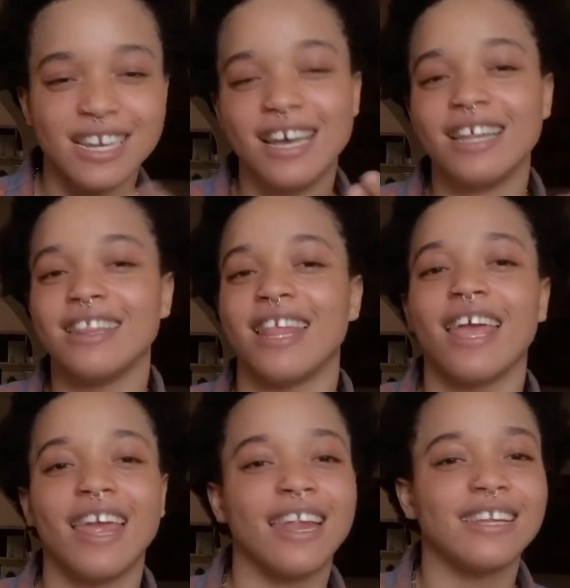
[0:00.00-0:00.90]

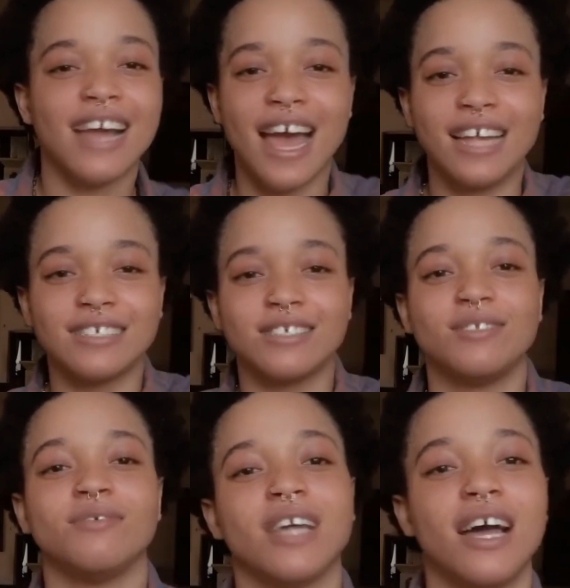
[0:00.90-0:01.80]
then I just do
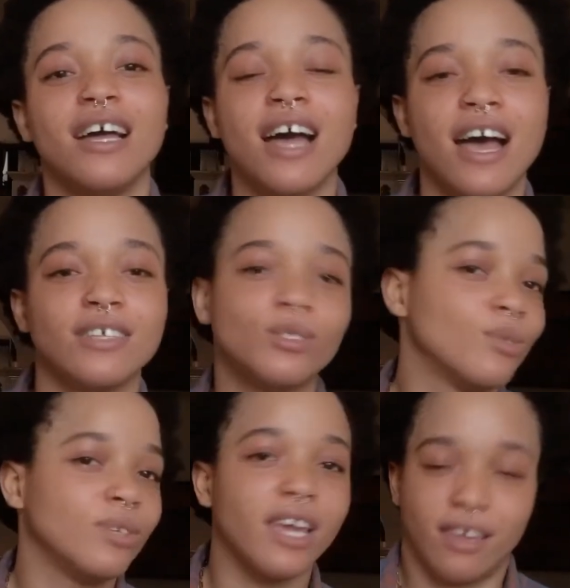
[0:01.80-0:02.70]
that. And so
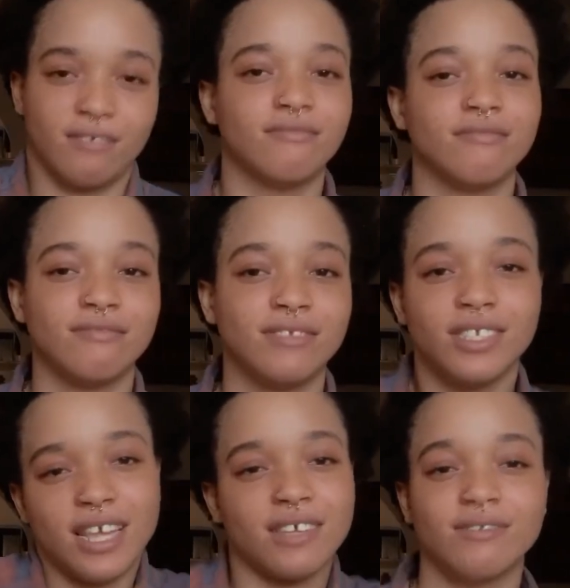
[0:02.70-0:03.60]
yeah, so
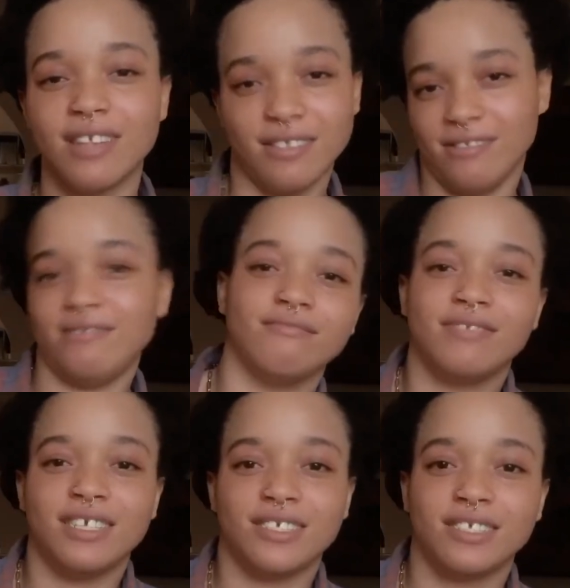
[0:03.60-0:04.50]
that's
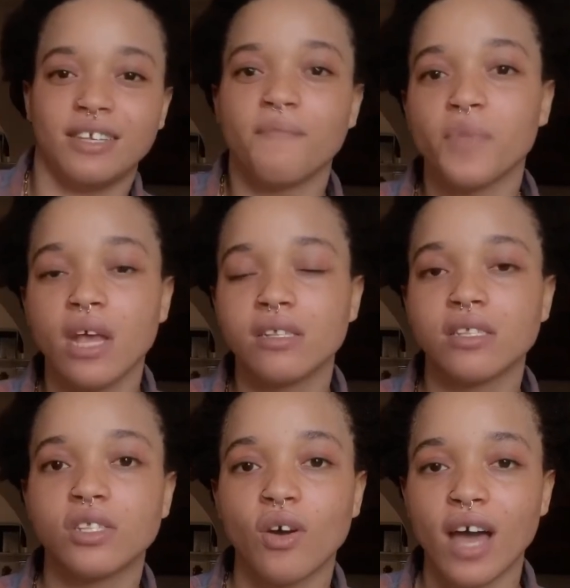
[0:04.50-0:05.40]
just it.
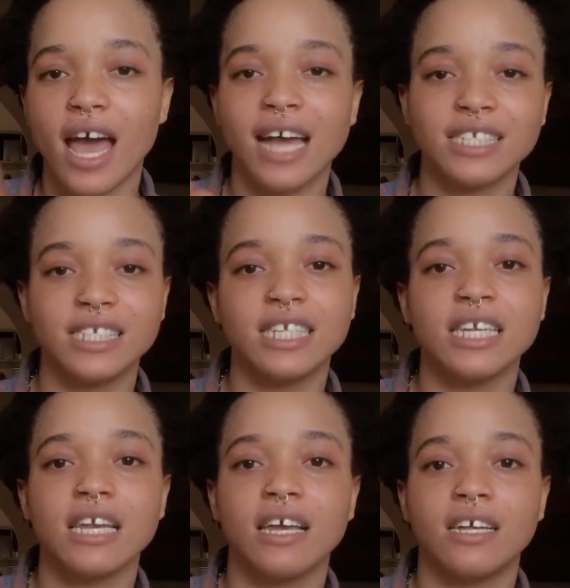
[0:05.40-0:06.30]
So actually,
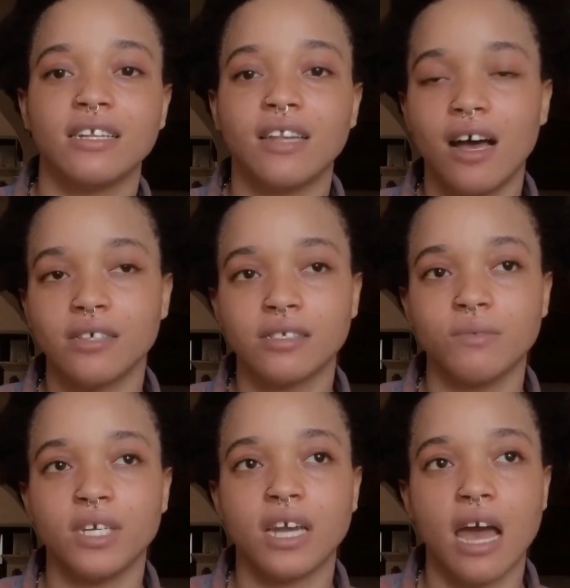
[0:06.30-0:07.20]
last
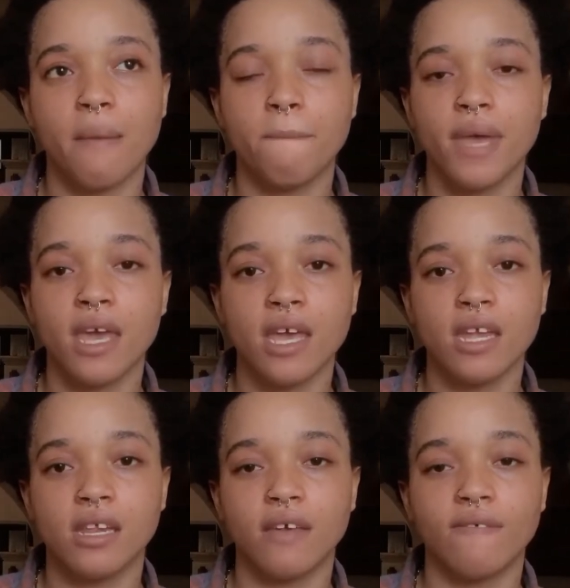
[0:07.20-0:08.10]
week I
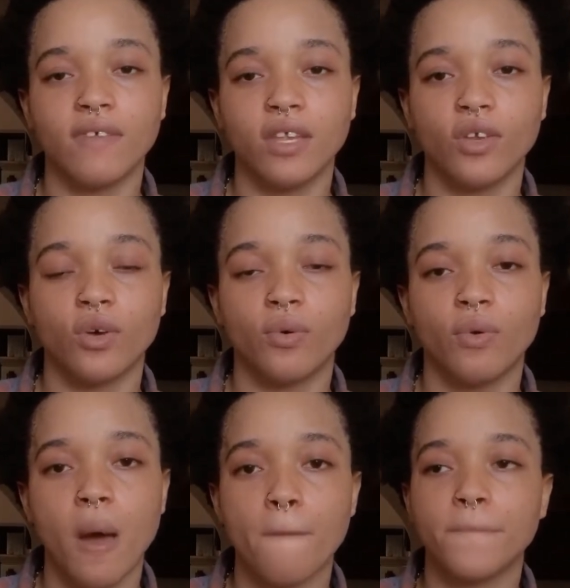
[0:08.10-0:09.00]
made a video
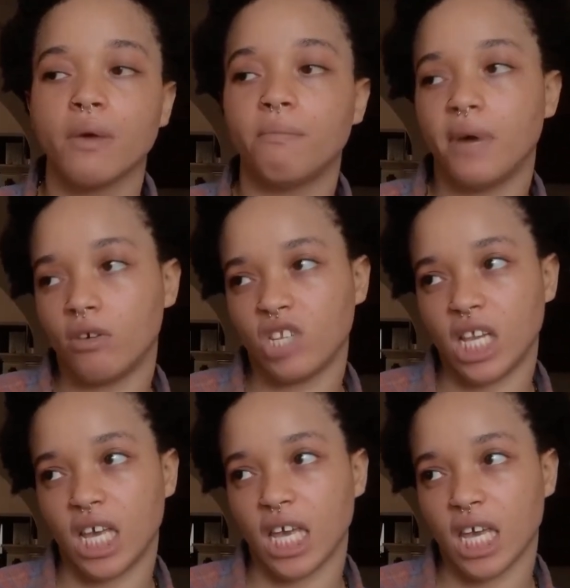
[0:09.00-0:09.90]
about
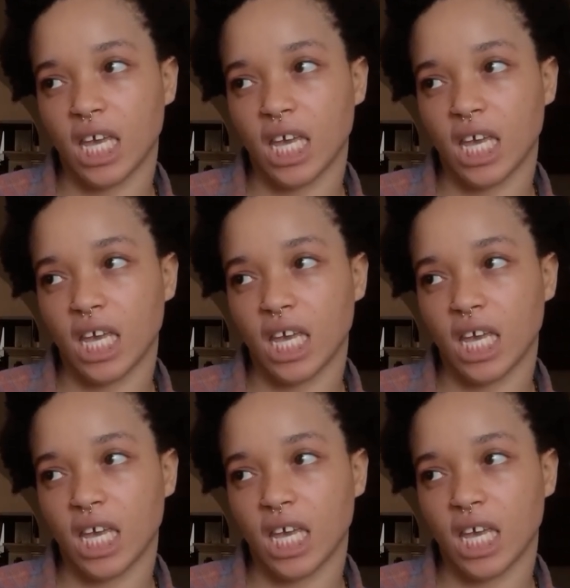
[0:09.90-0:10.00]
like